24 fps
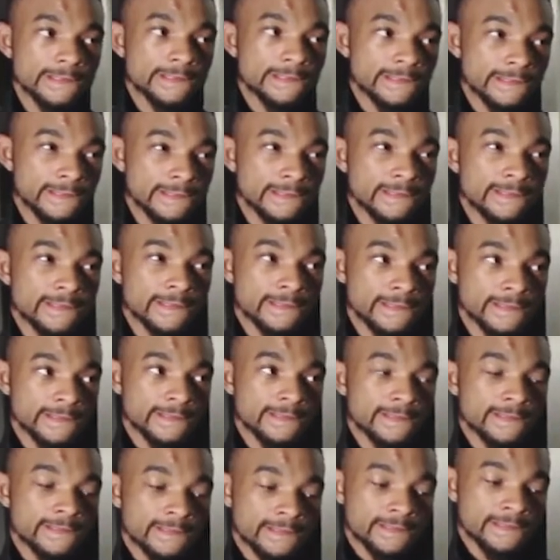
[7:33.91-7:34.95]

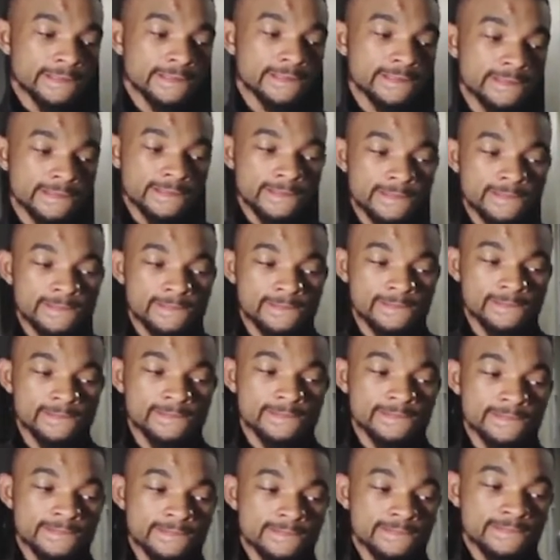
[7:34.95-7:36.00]

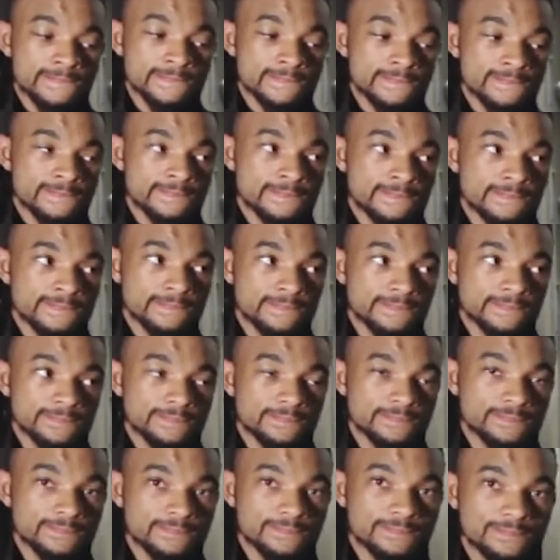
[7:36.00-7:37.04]

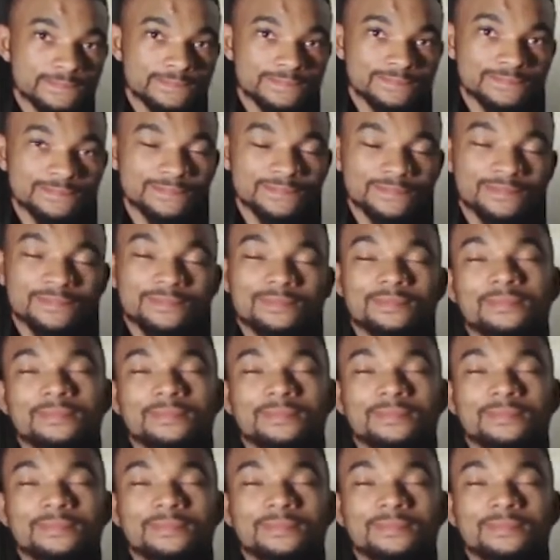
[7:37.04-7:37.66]
No words are spoken by the person on screen.